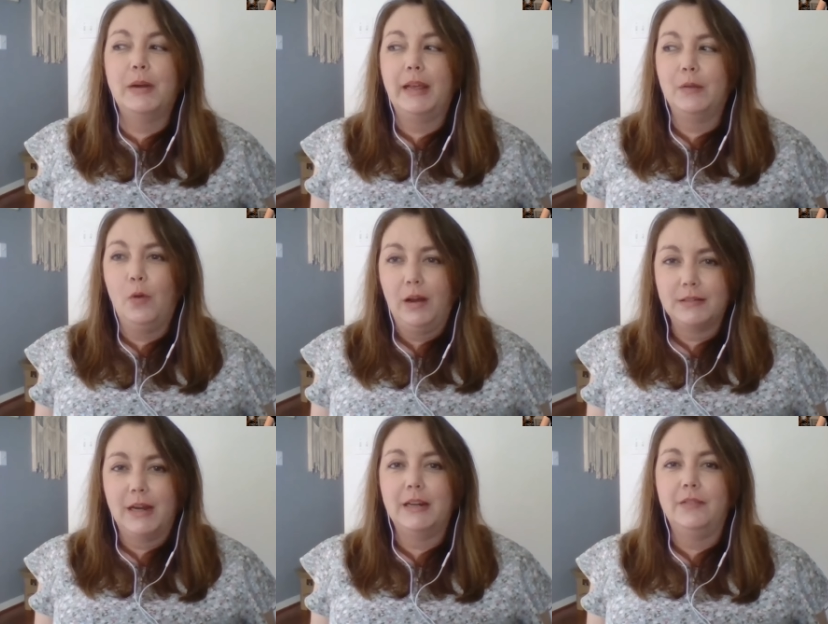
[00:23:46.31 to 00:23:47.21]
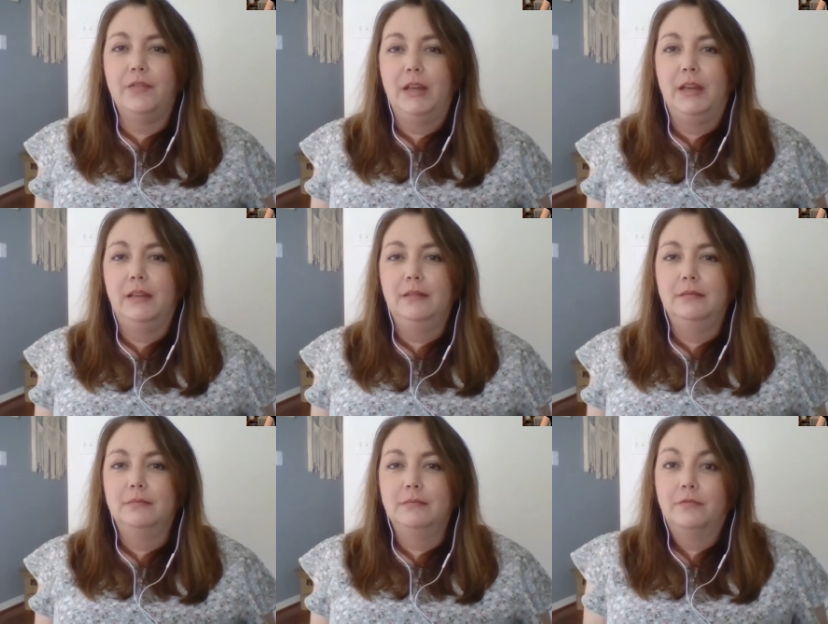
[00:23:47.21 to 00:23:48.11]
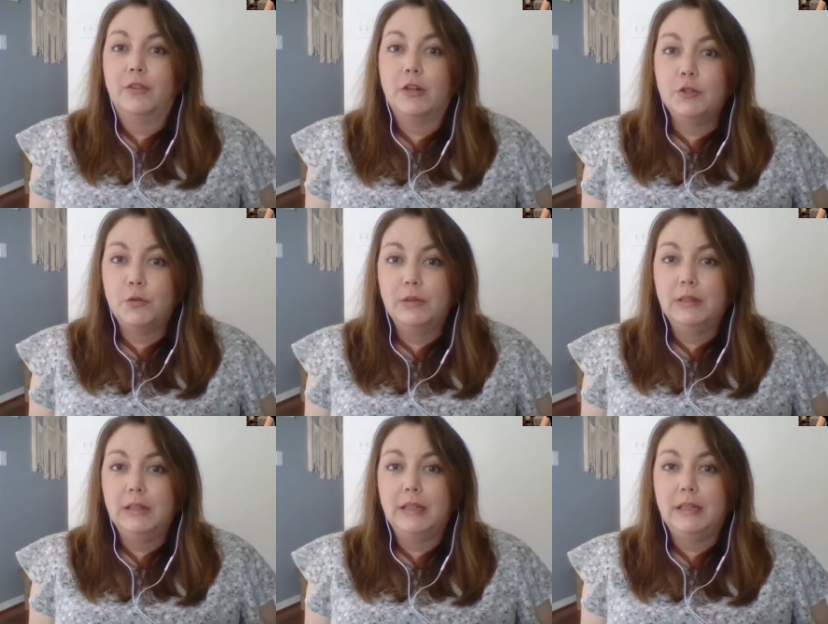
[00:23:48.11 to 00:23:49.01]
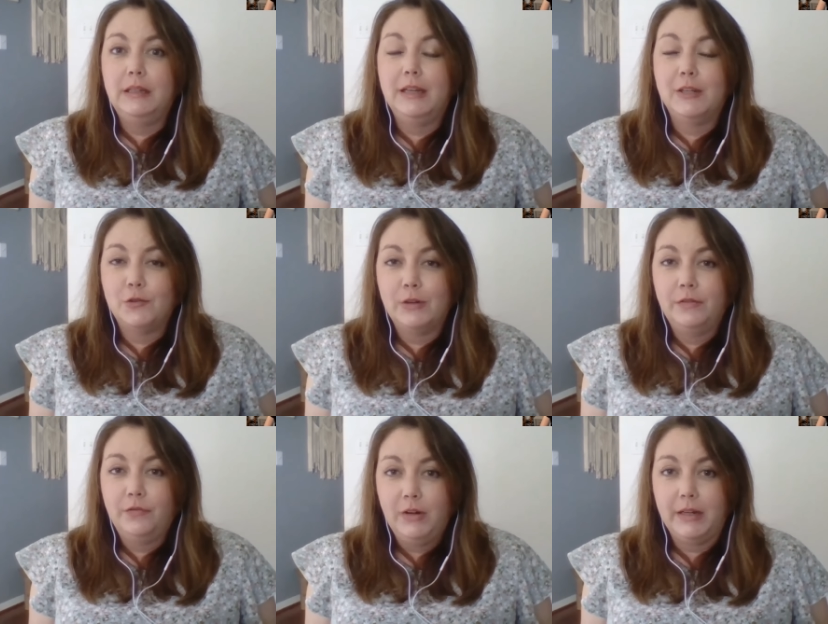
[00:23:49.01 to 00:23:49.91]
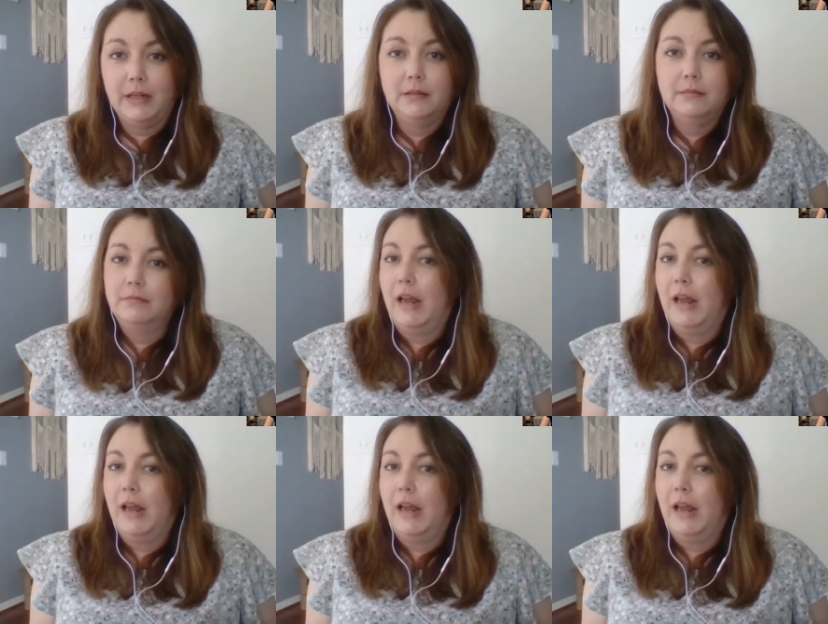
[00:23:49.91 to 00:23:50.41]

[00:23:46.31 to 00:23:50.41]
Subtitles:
But I walked out of it virtually injury free,